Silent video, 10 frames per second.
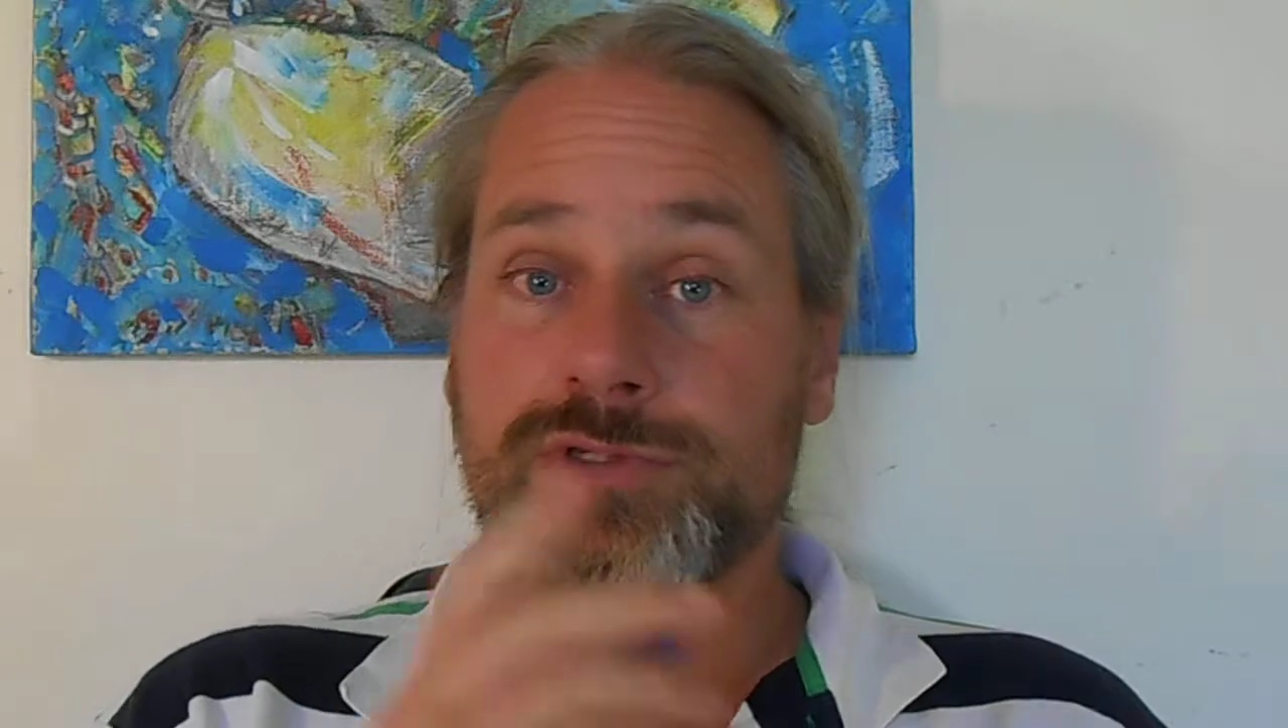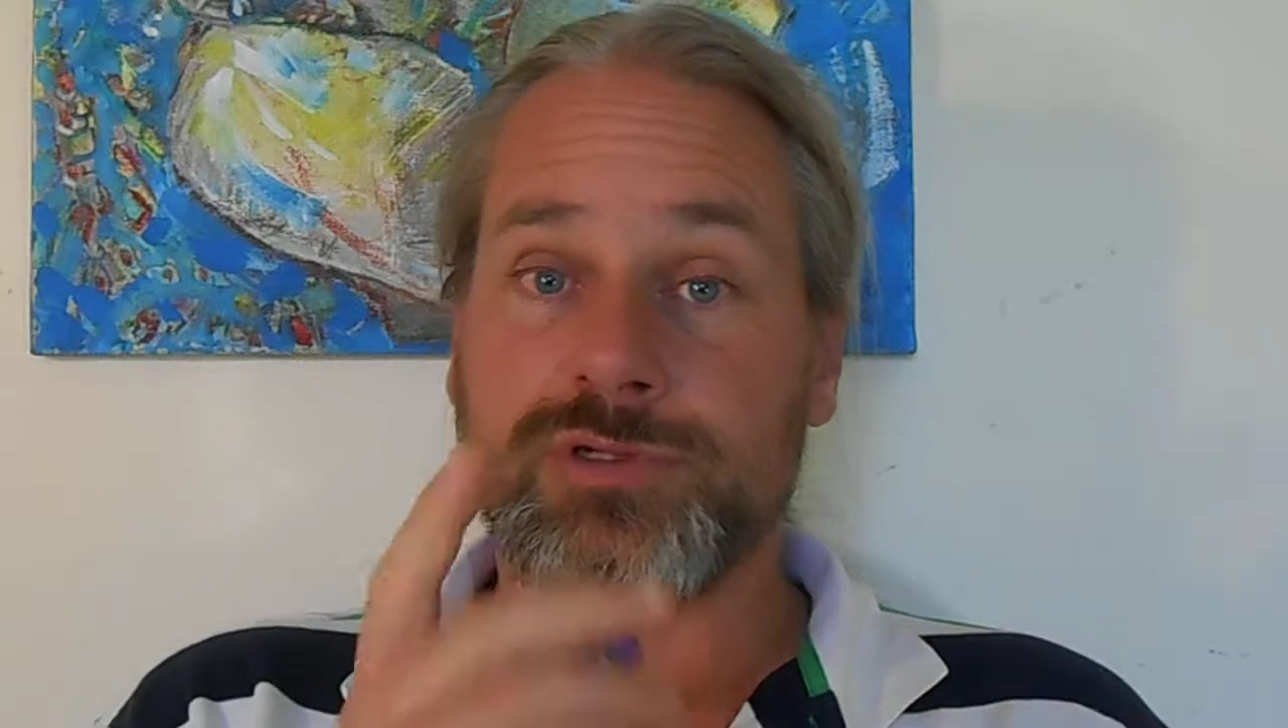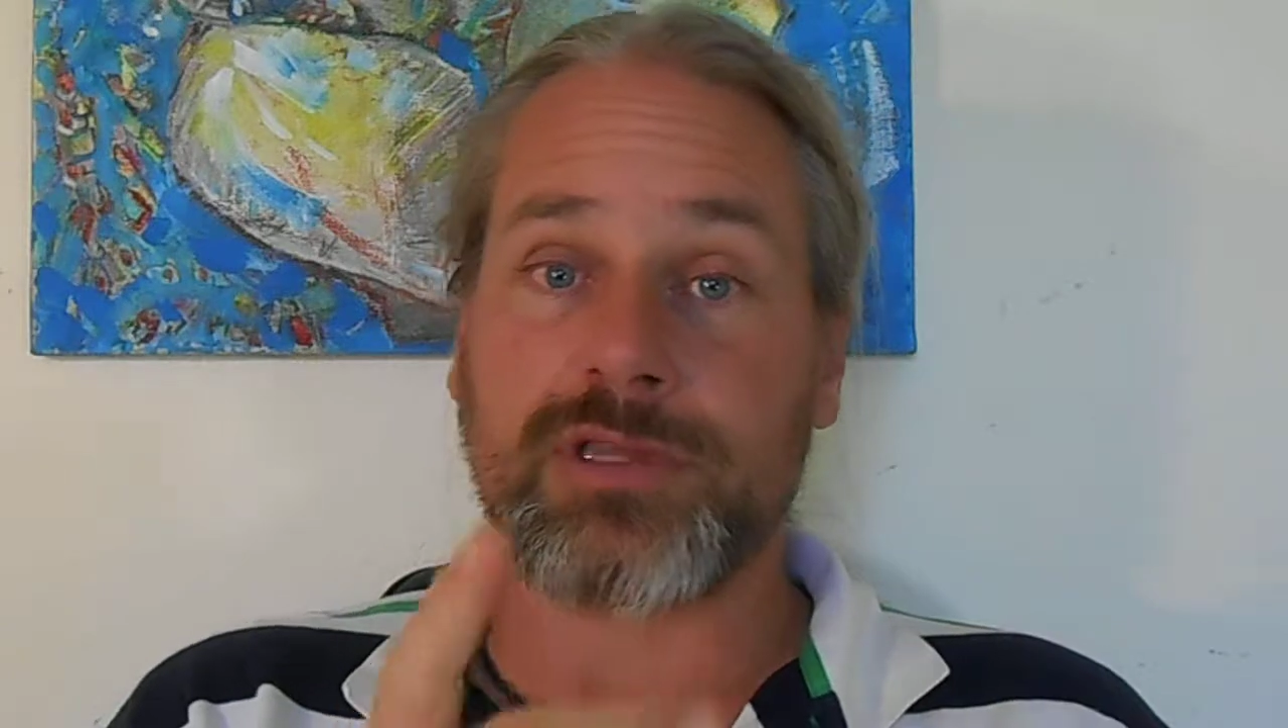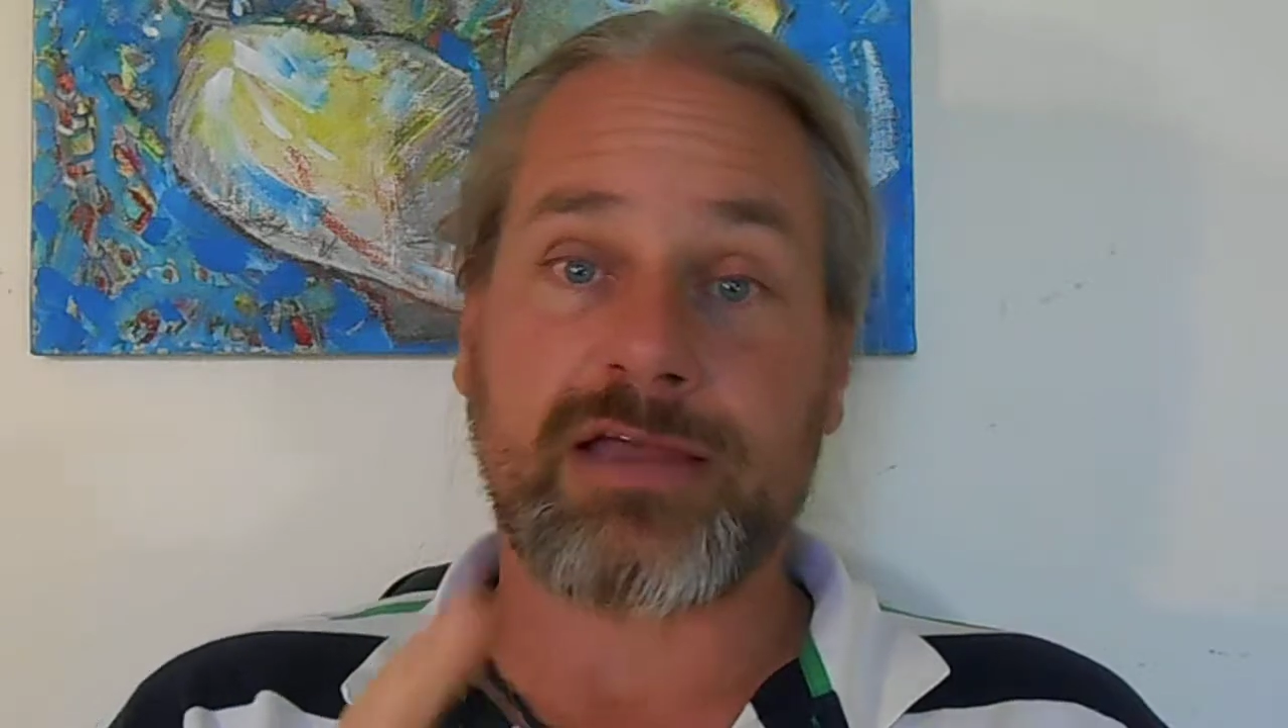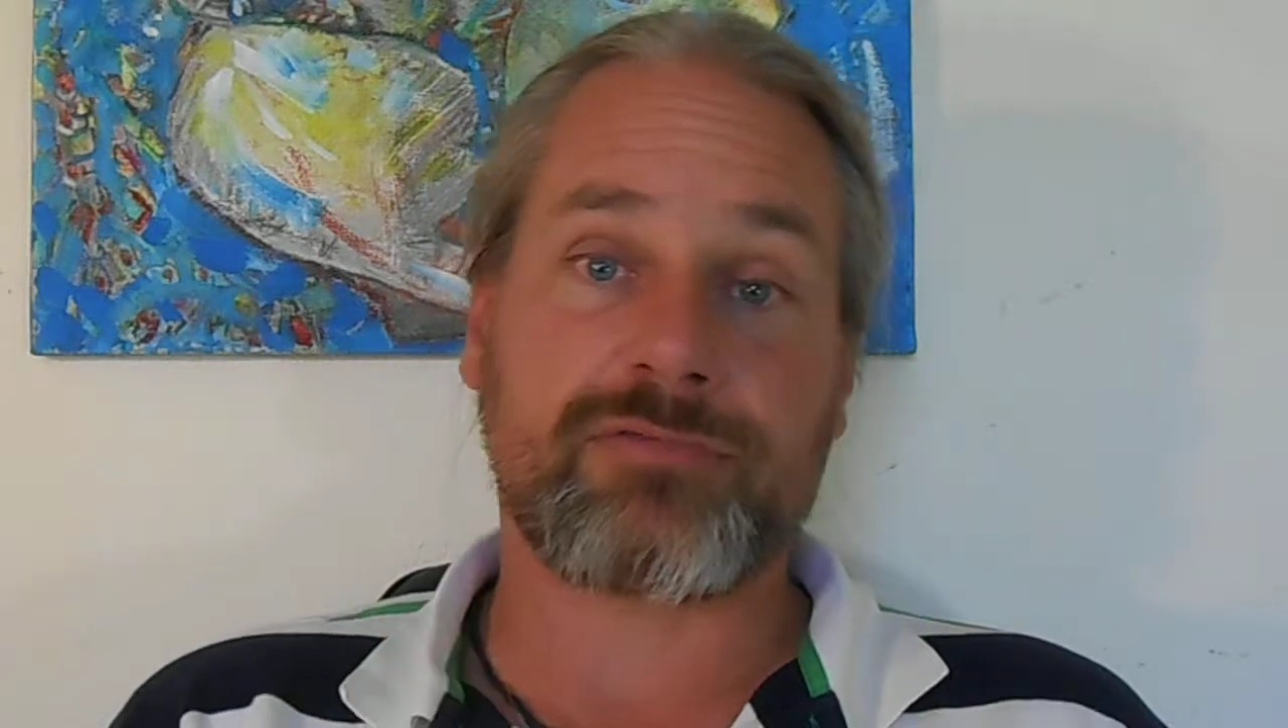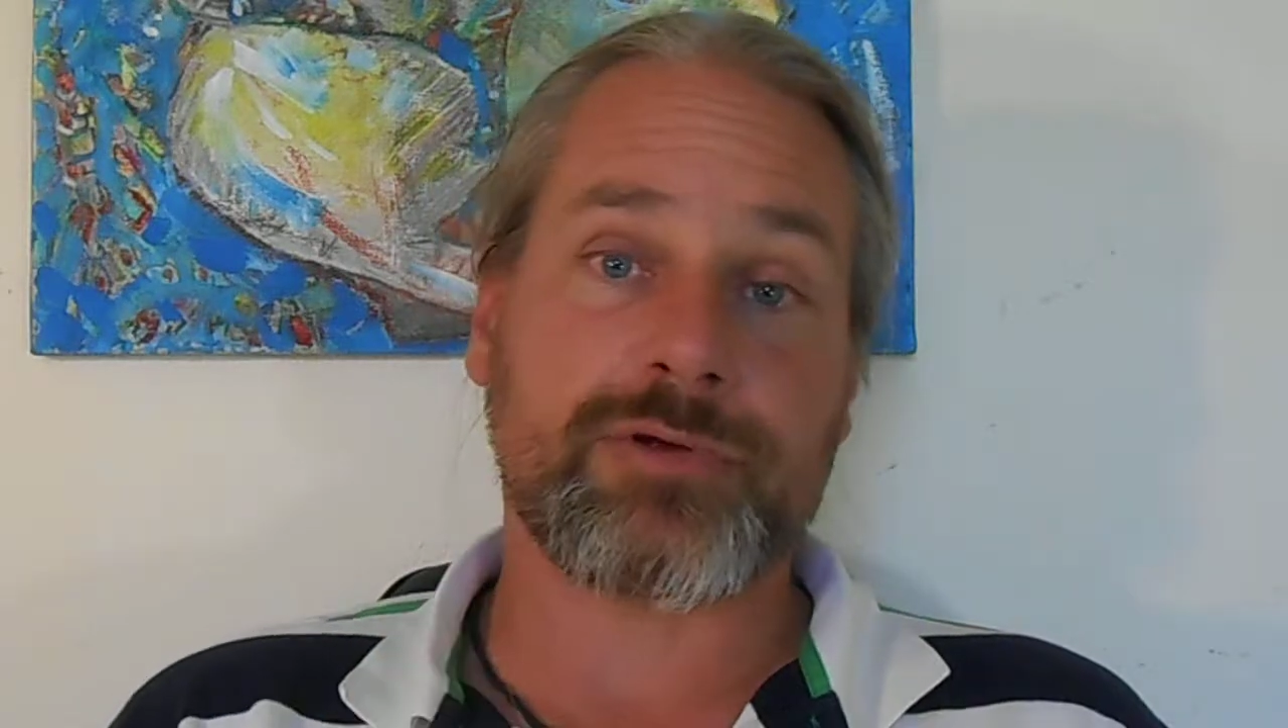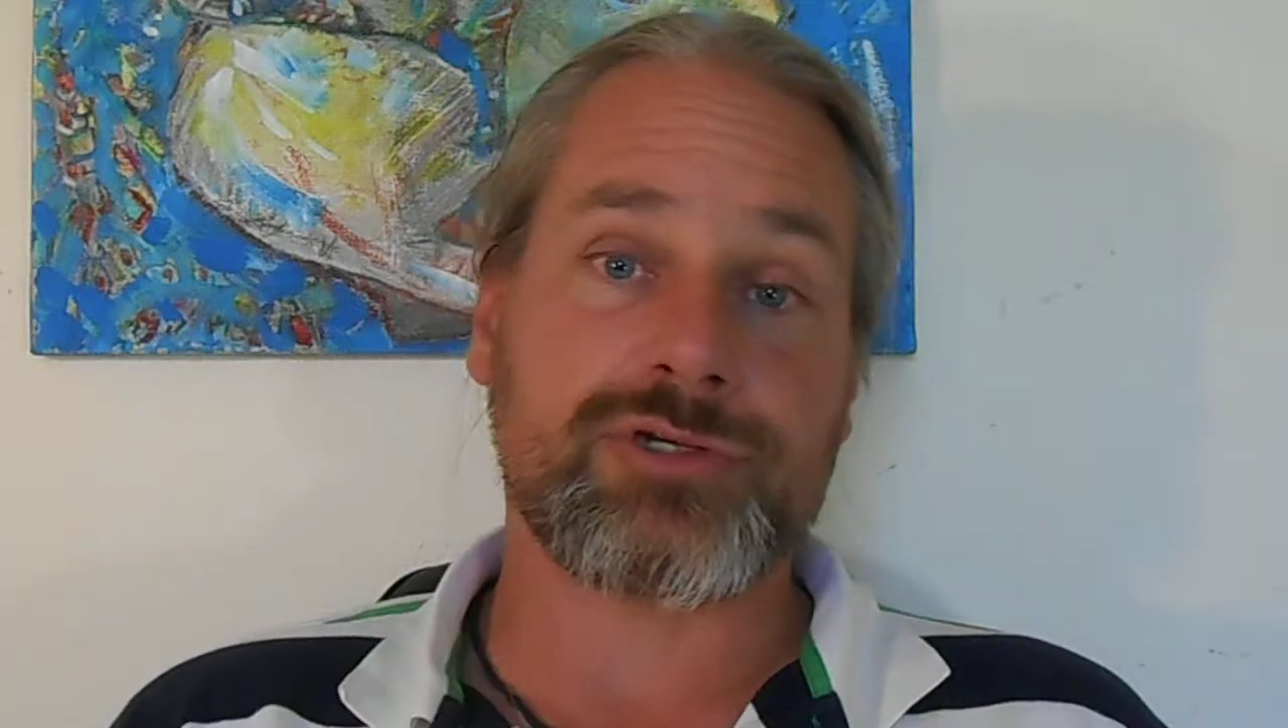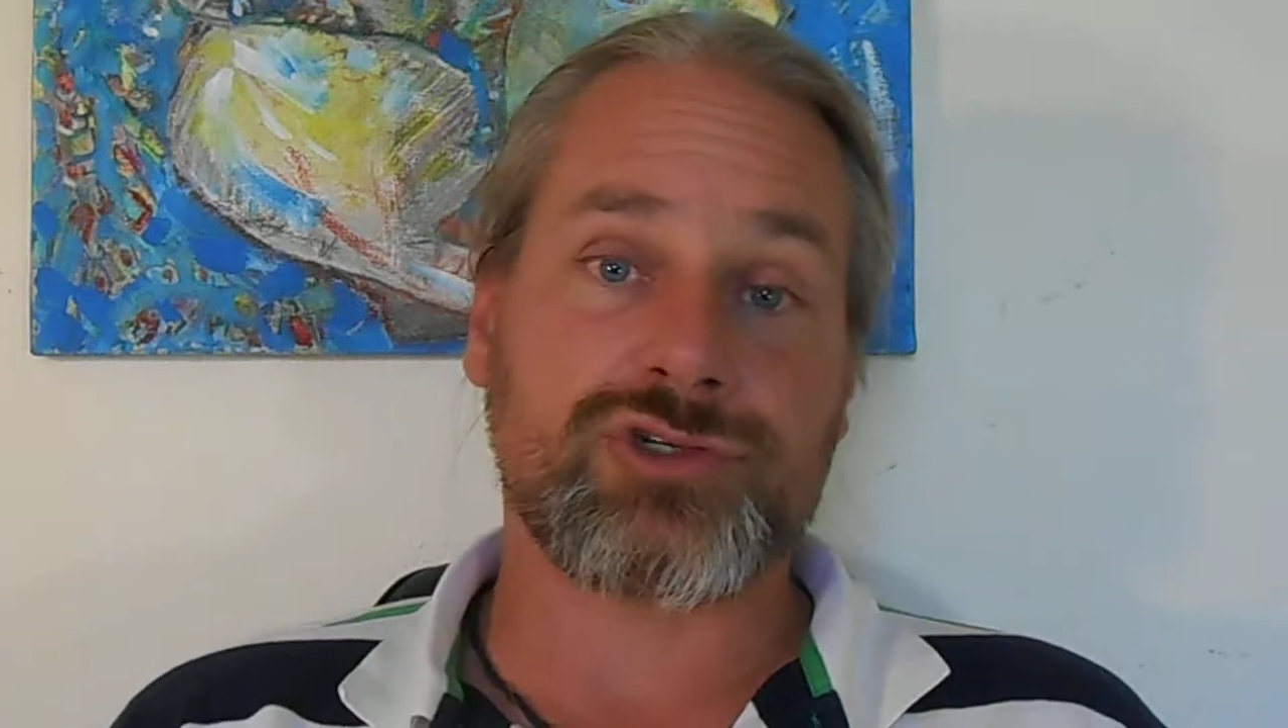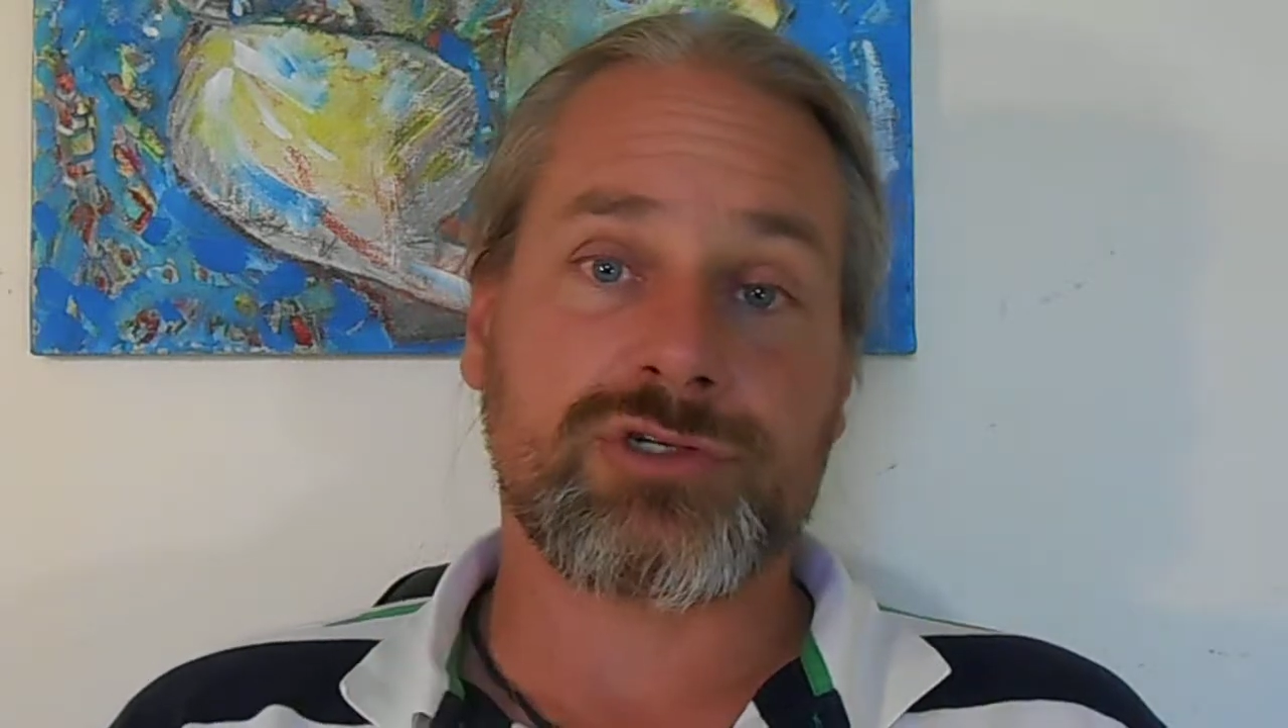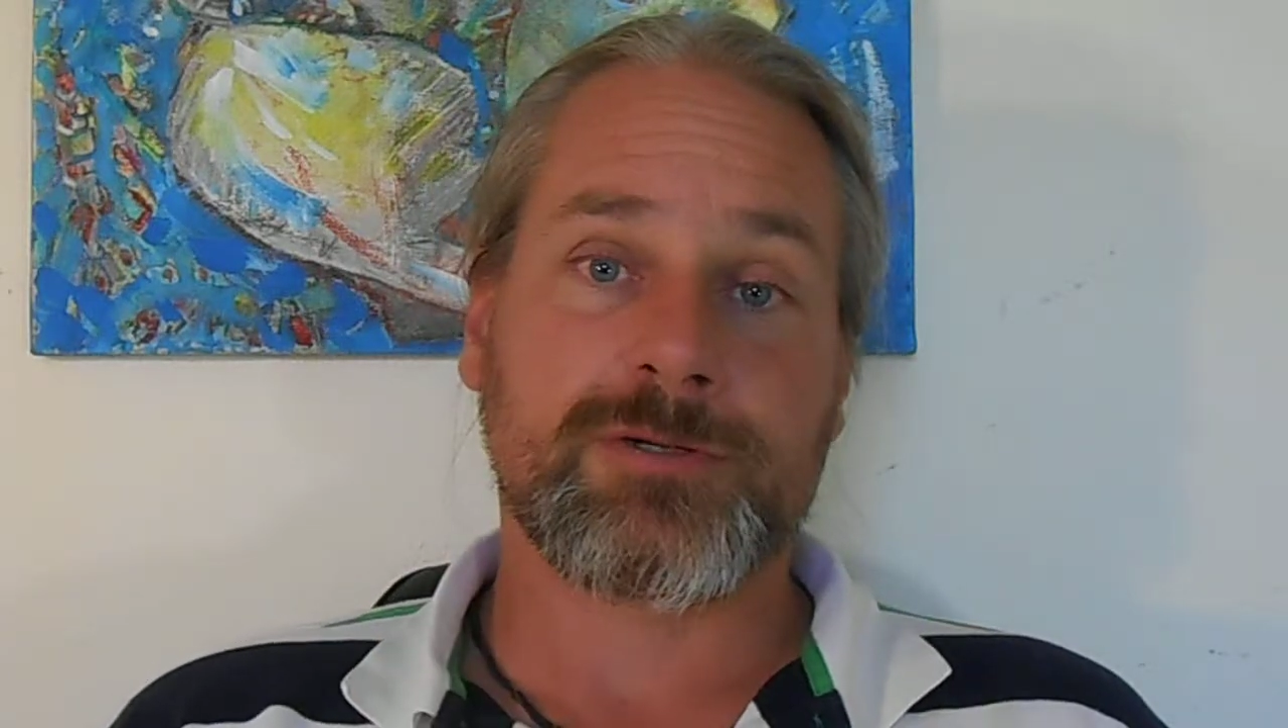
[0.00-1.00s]
to
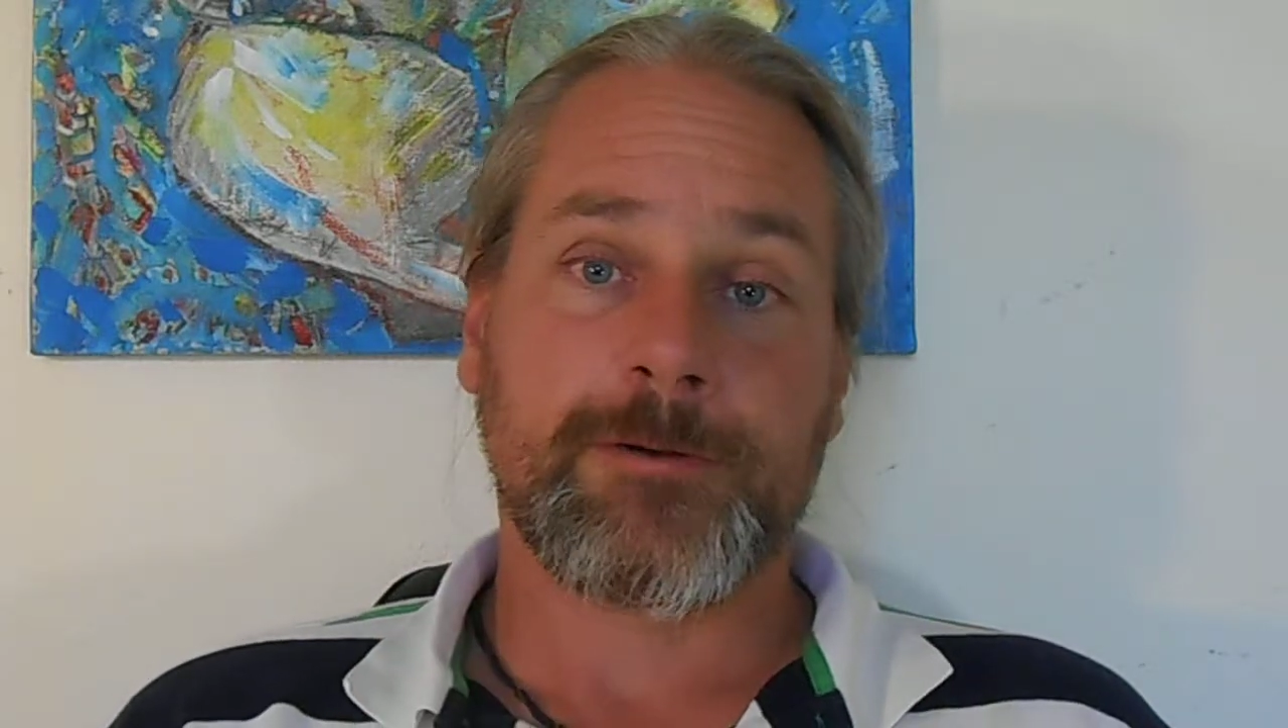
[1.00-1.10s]
leverage